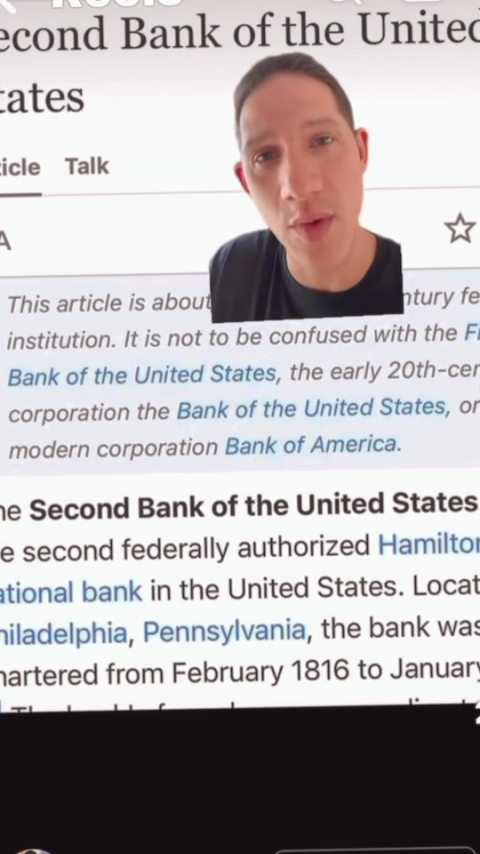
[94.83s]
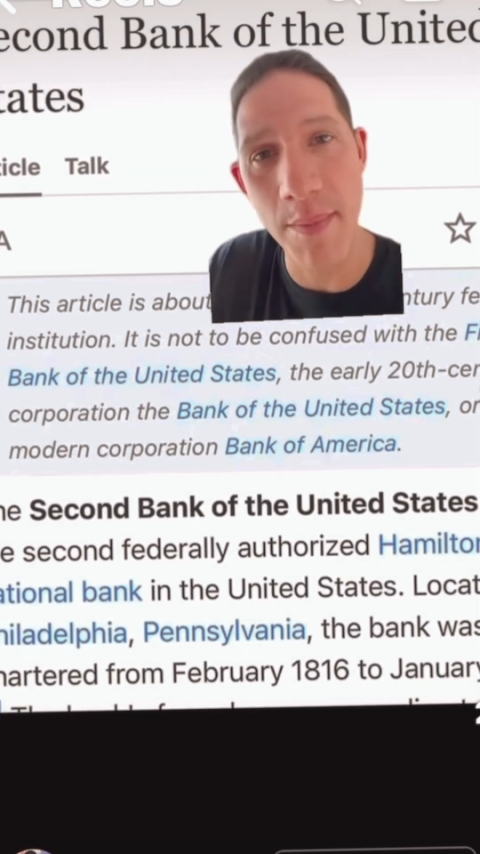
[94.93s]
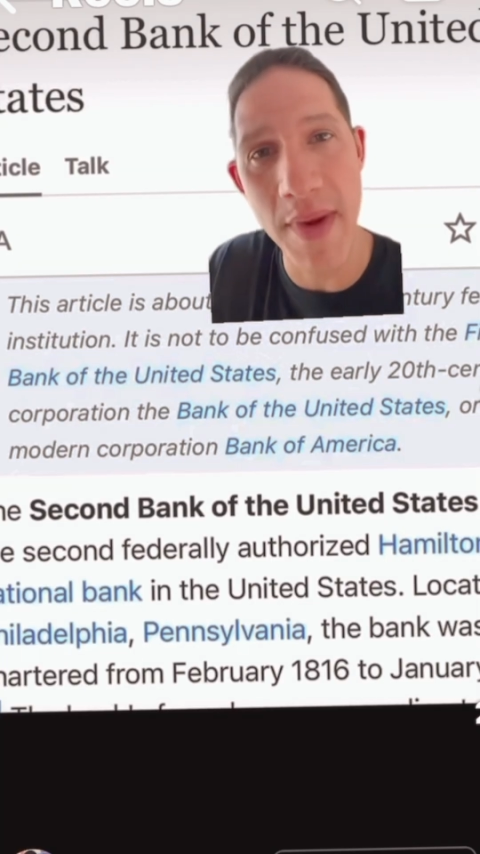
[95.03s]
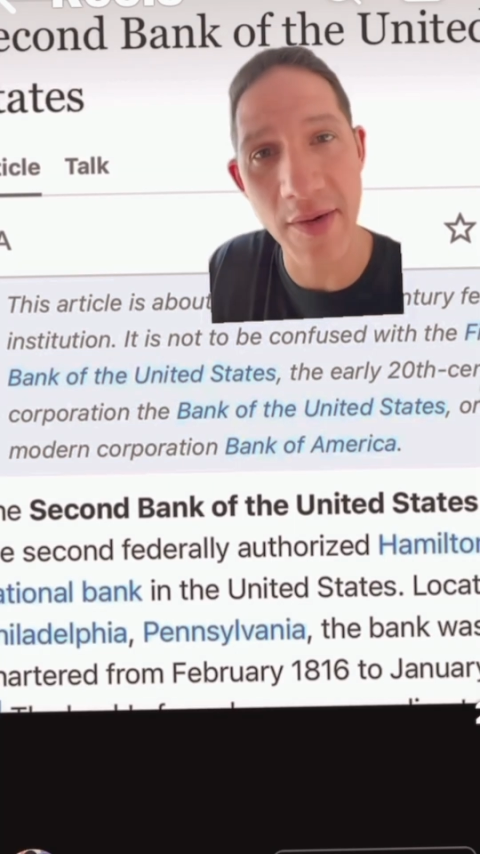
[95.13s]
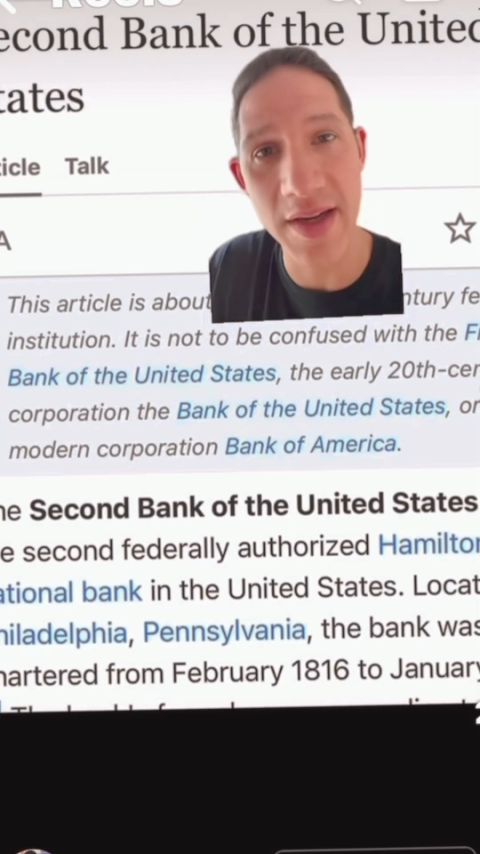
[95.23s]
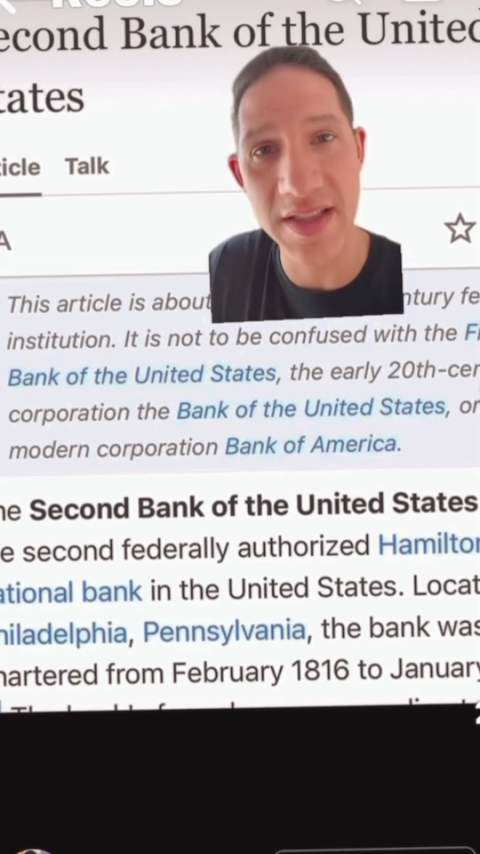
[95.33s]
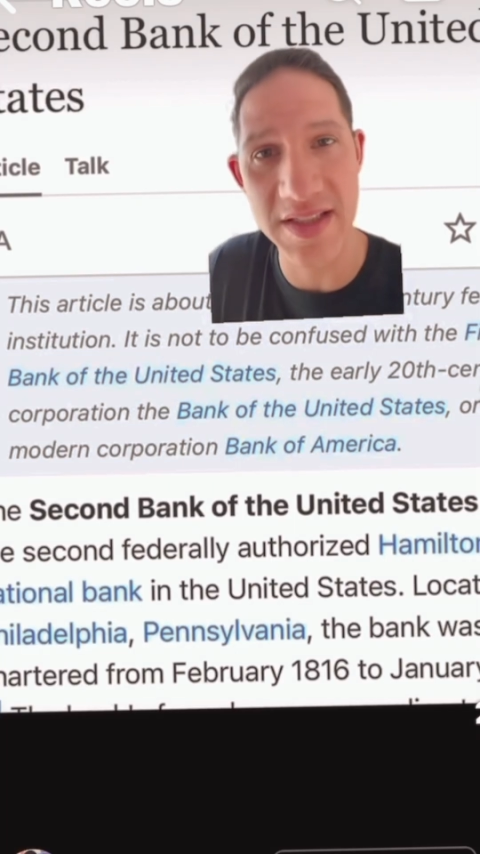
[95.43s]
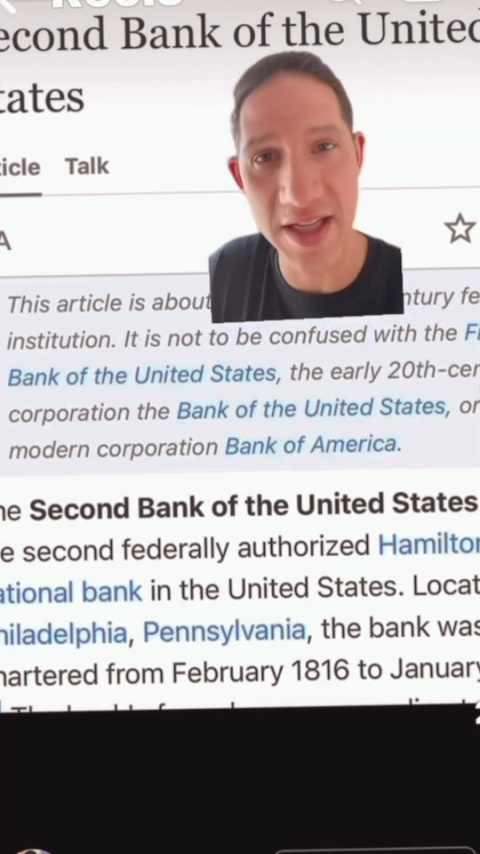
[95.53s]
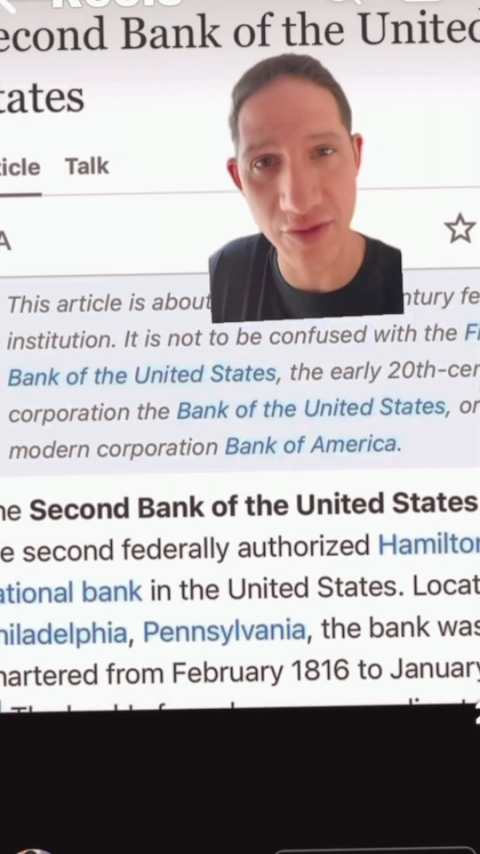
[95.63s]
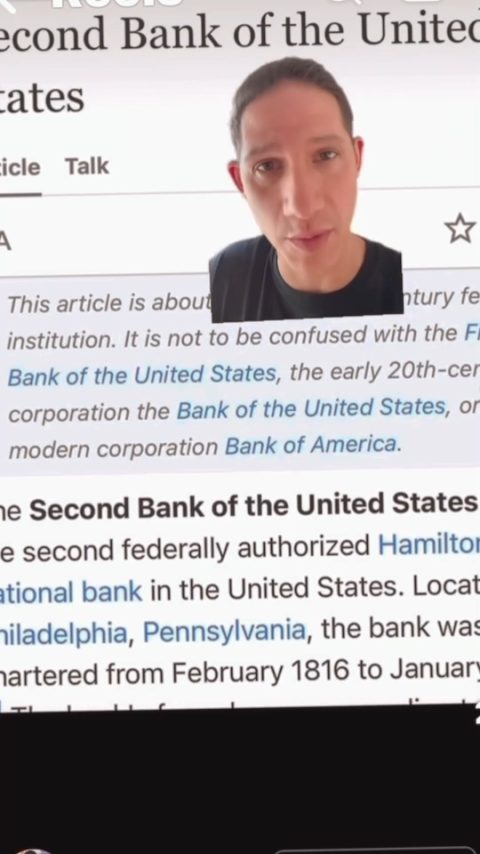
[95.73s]
American
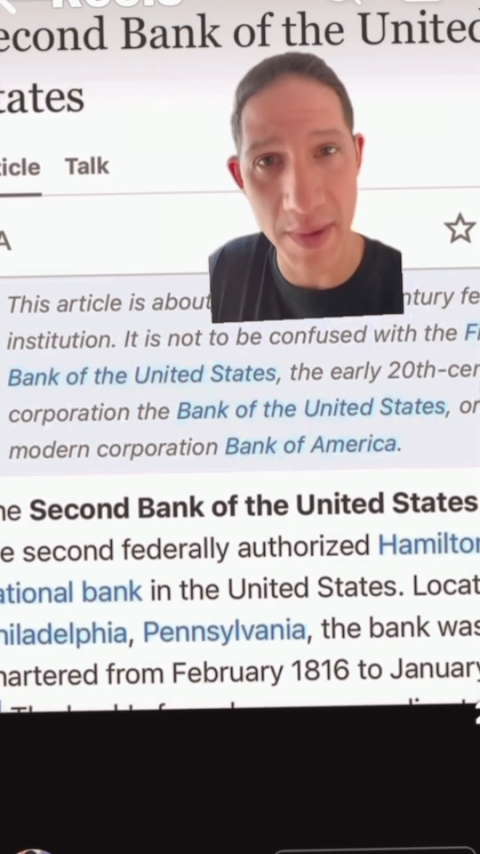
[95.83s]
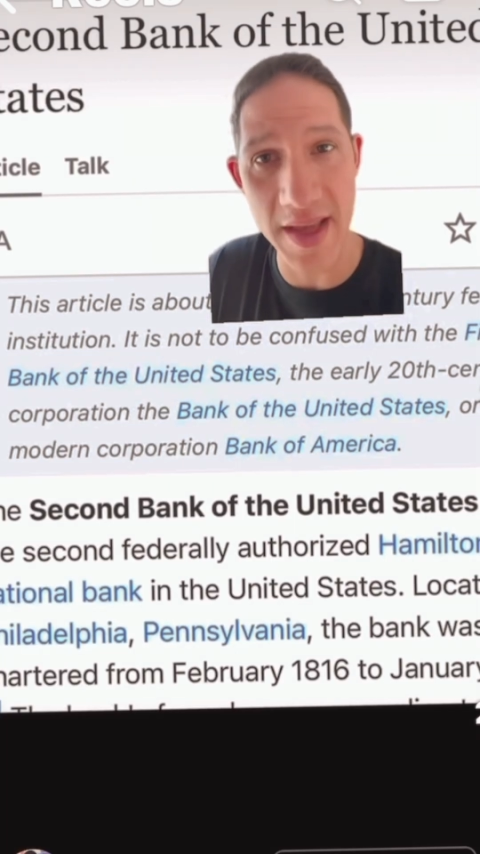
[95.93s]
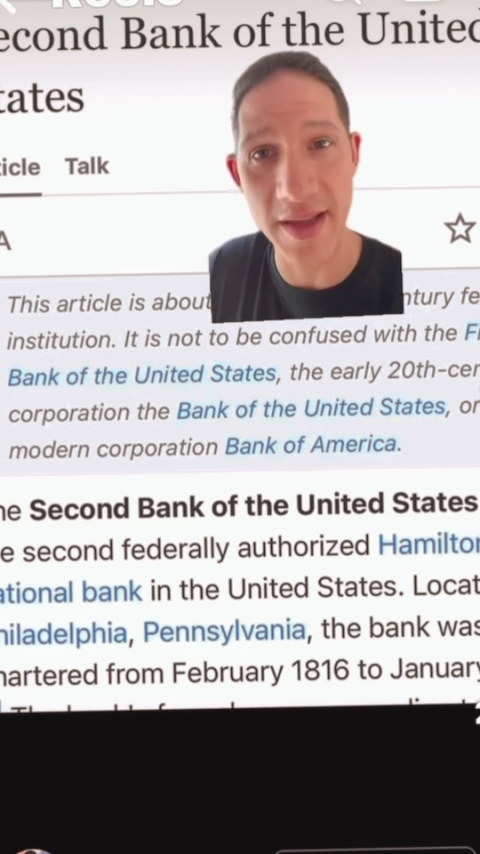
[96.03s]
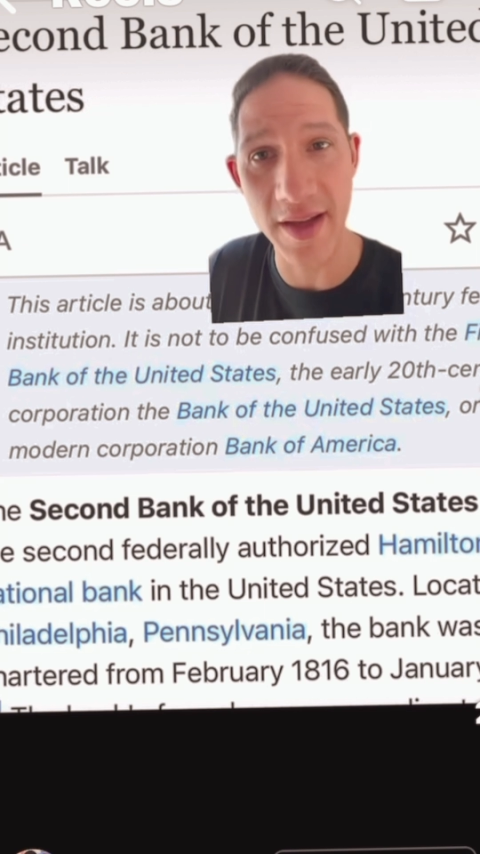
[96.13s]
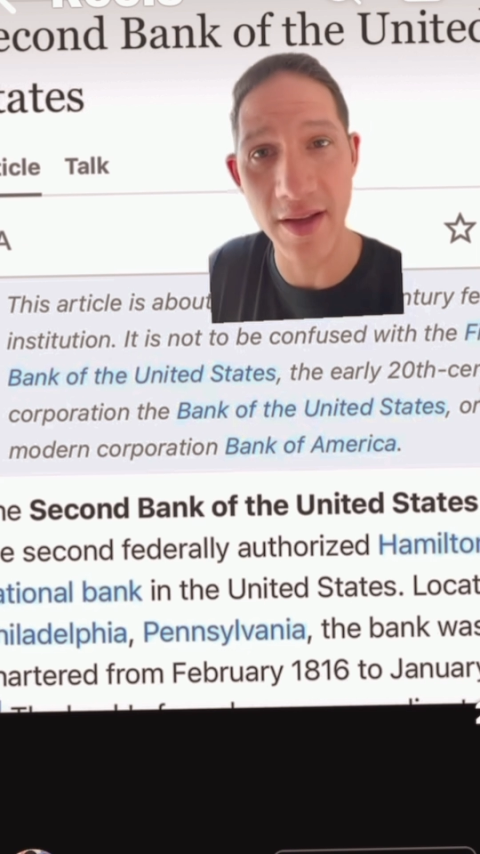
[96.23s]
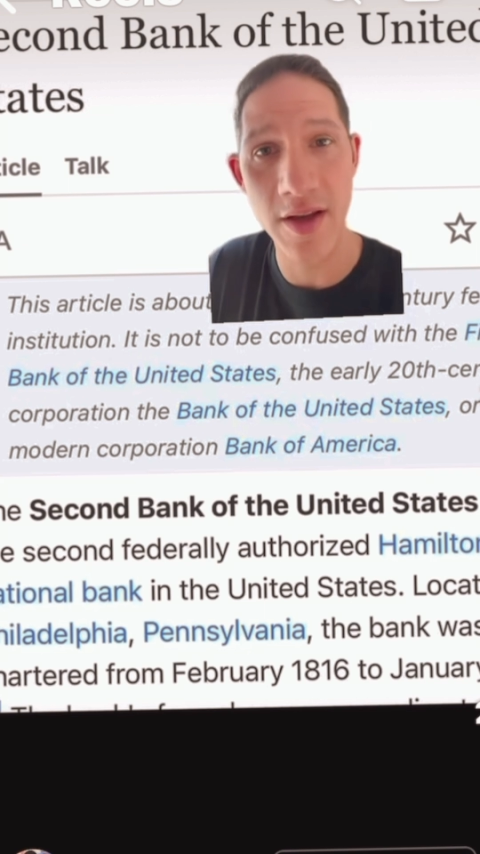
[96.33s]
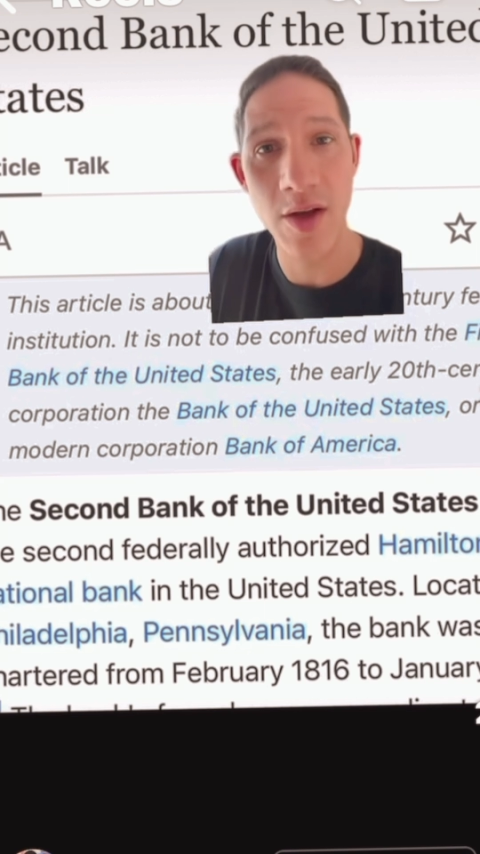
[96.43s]
central banking